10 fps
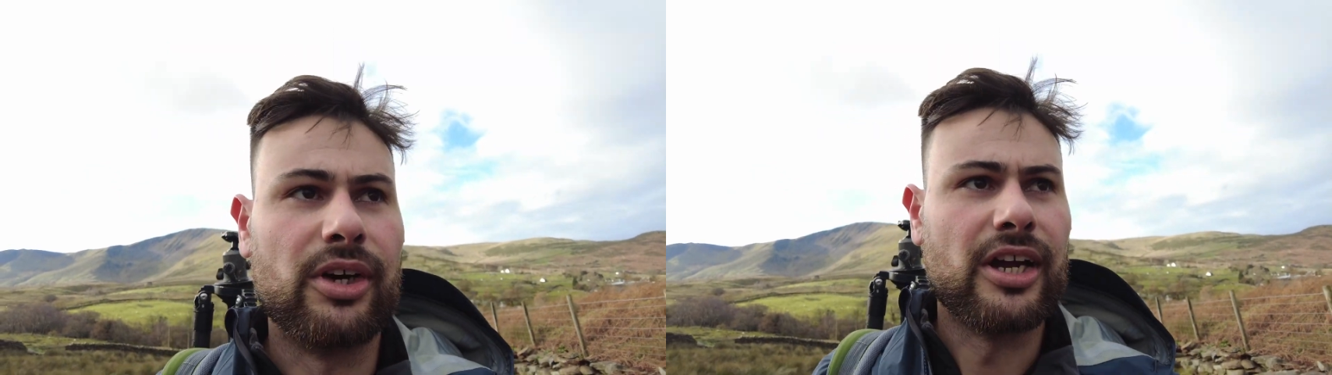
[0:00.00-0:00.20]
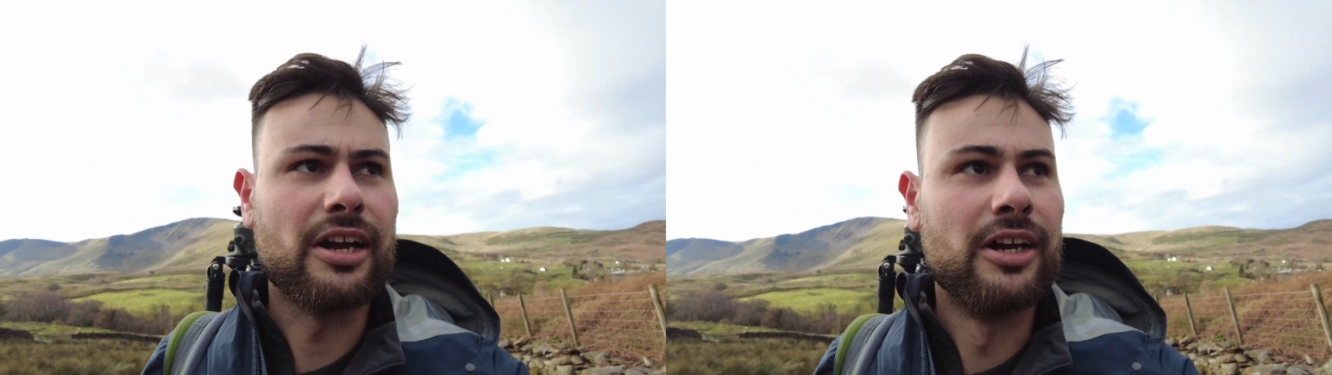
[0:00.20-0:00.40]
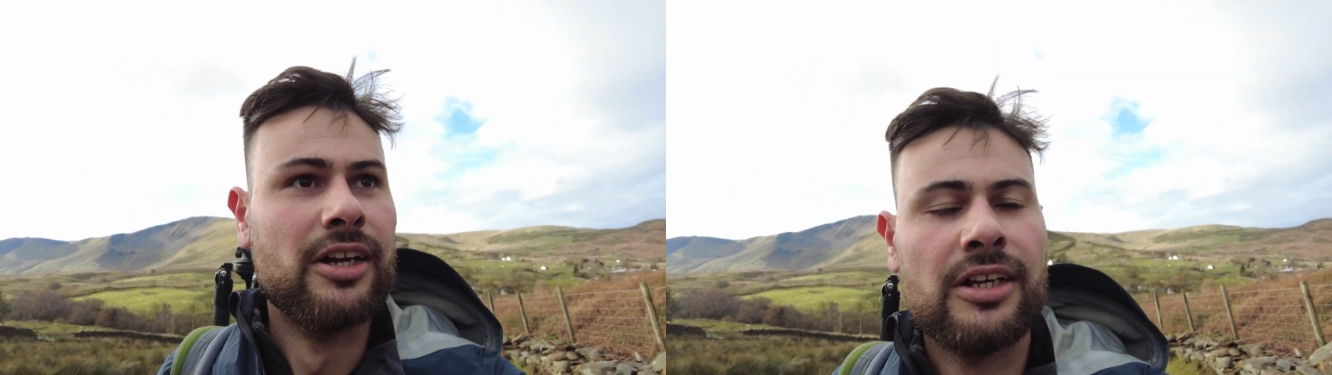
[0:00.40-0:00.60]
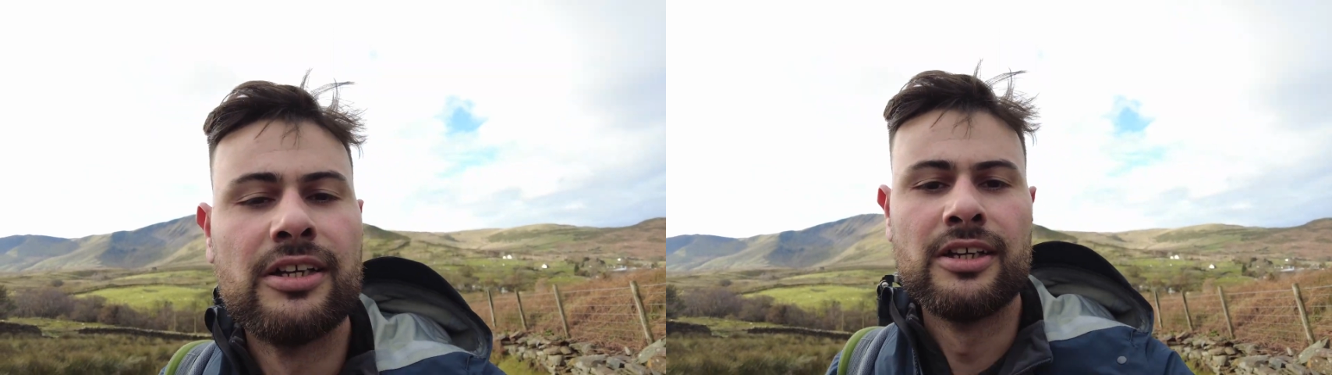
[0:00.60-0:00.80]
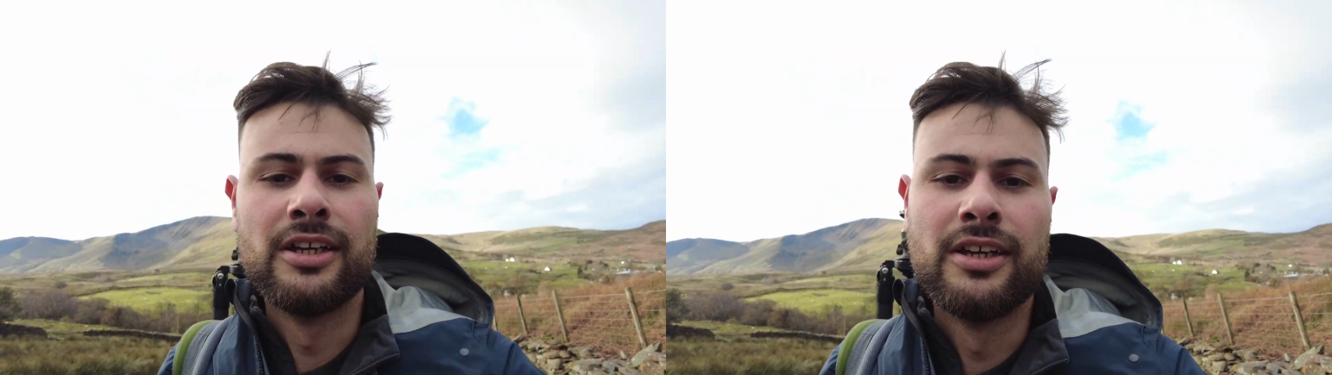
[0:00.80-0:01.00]
get.
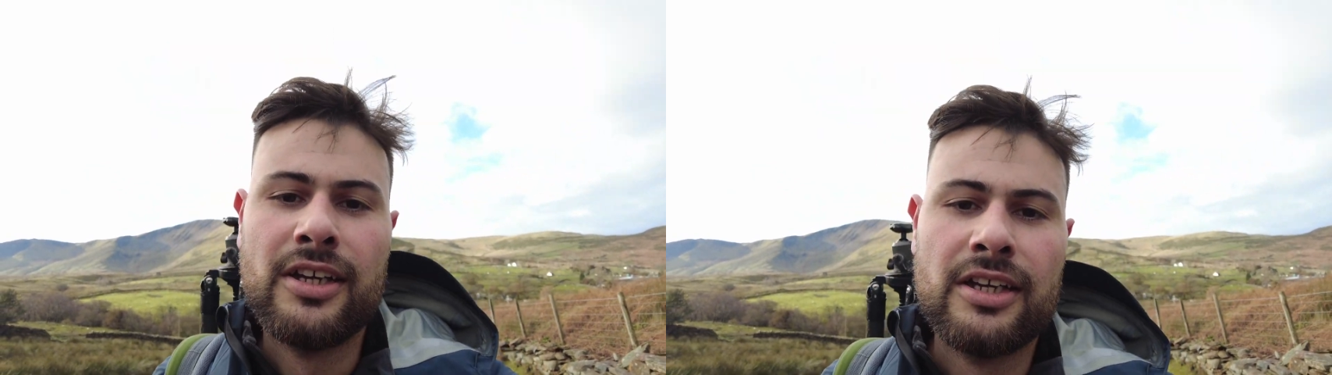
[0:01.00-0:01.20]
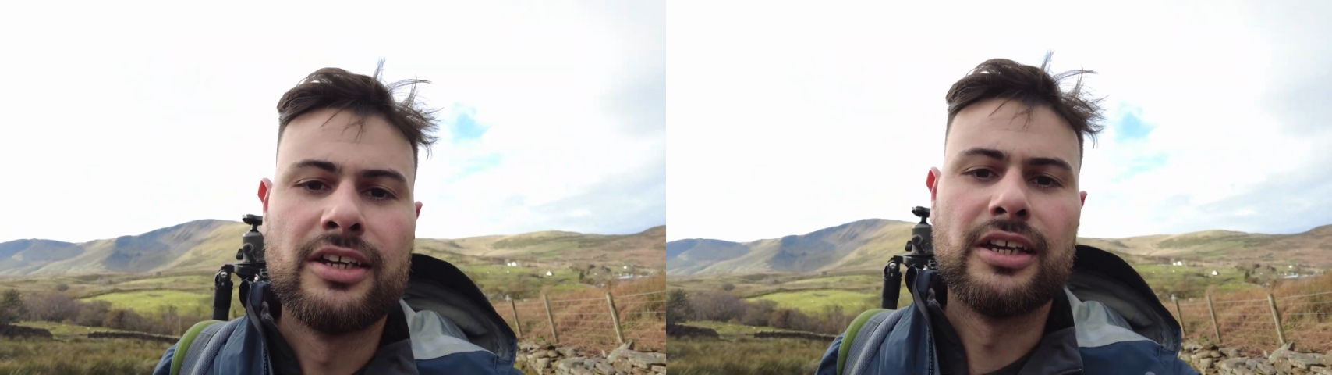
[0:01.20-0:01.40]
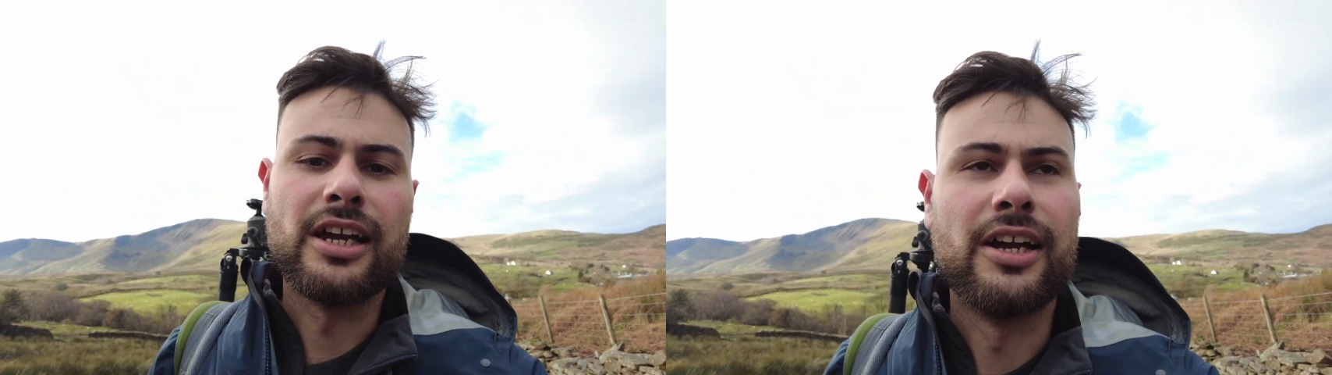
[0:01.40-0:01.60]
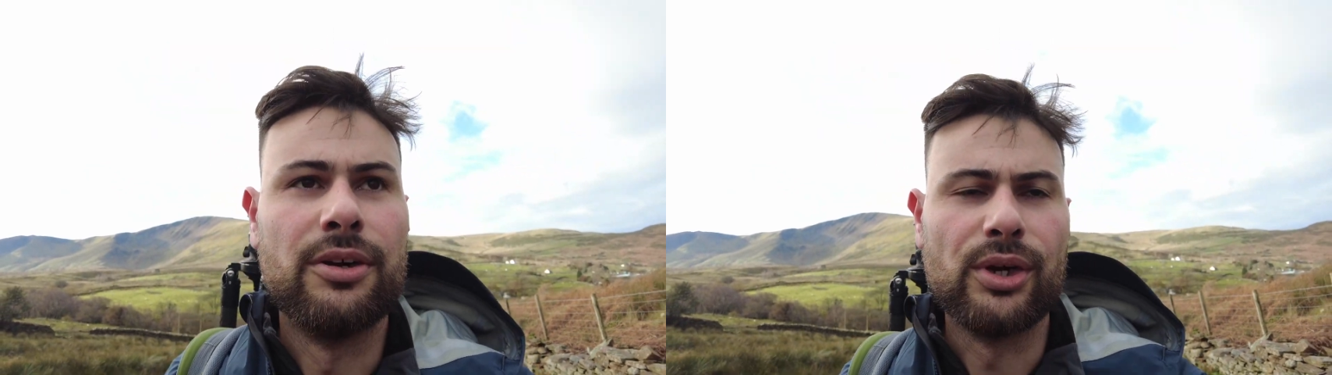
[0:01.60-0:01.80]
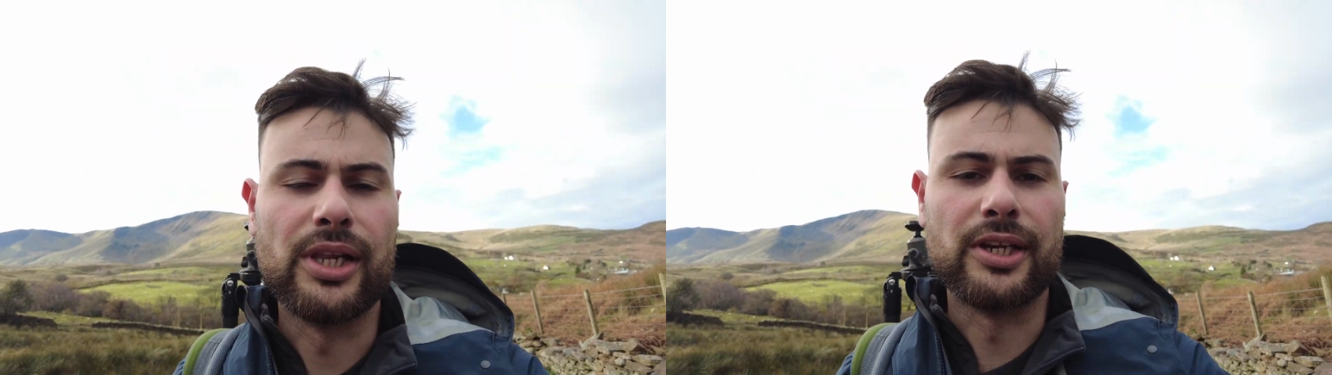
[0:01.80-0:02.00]
Yeah,
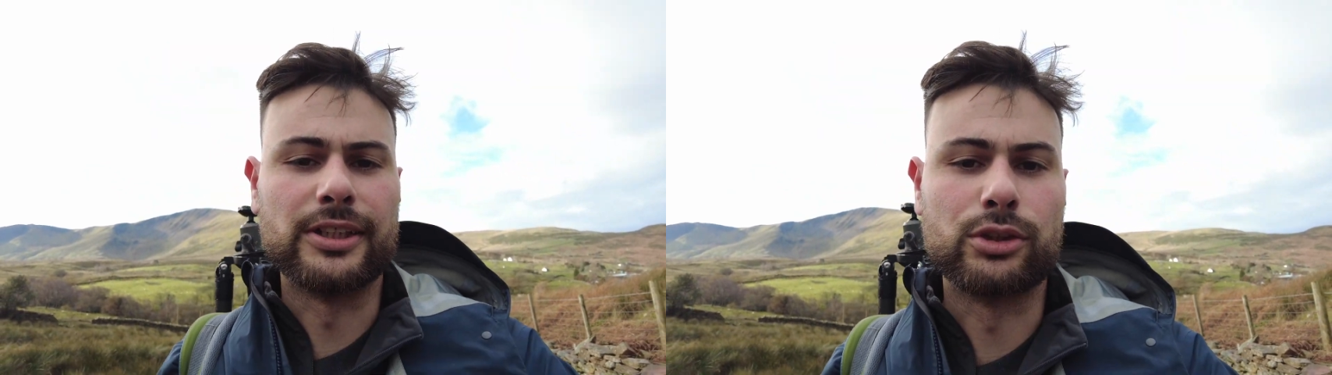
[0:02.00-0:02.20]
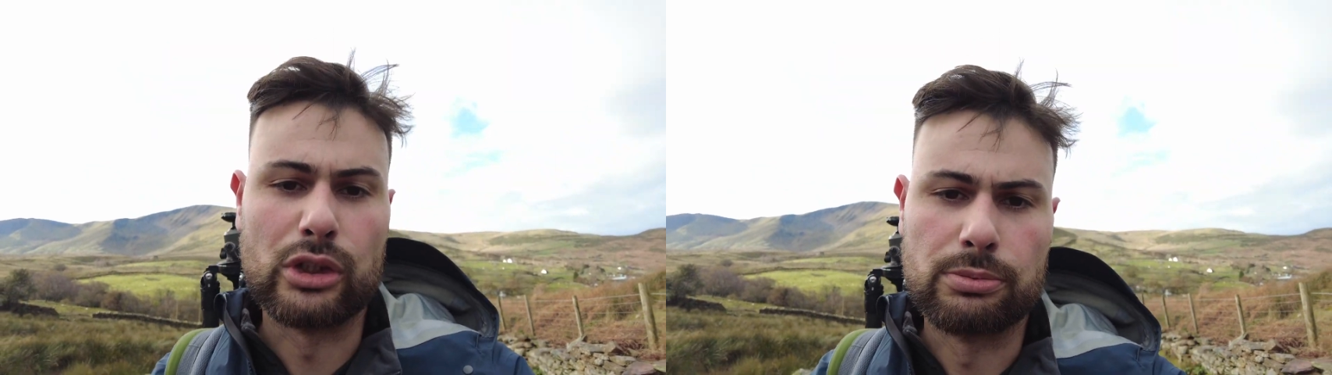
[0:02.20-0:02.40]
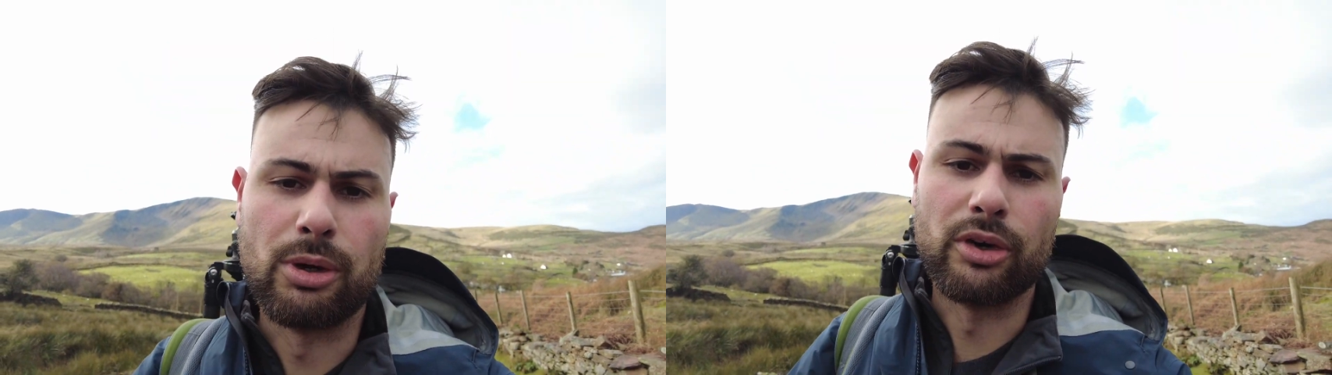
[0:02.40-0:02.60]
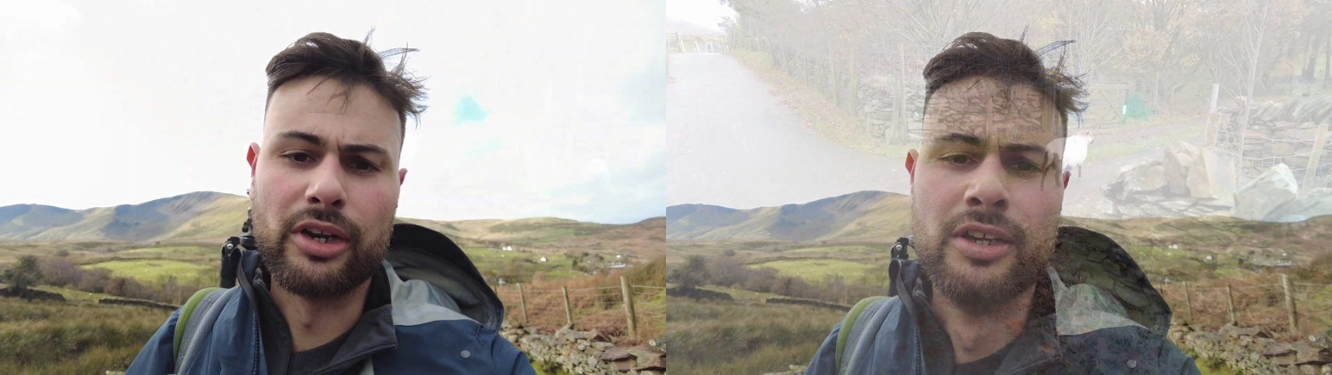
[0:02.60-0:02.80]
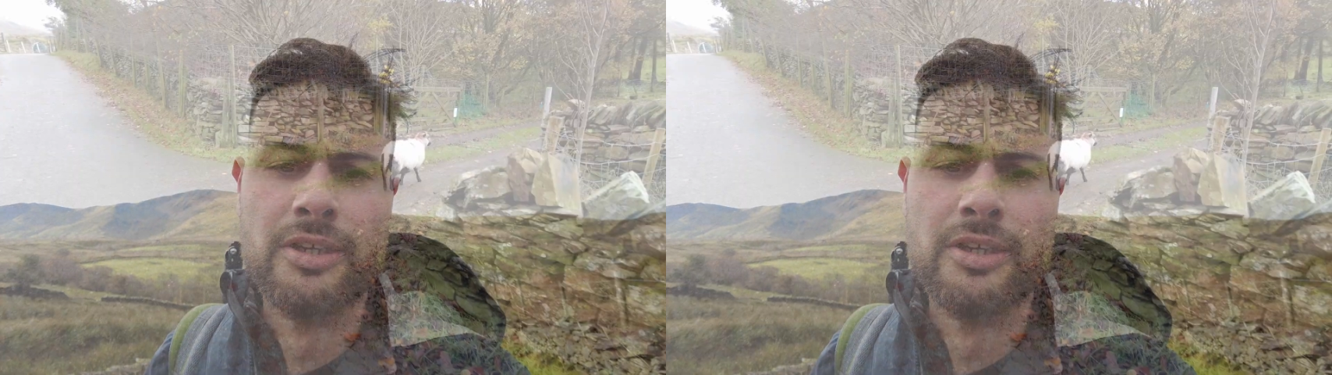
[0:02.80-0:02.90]
really nice crisp morning.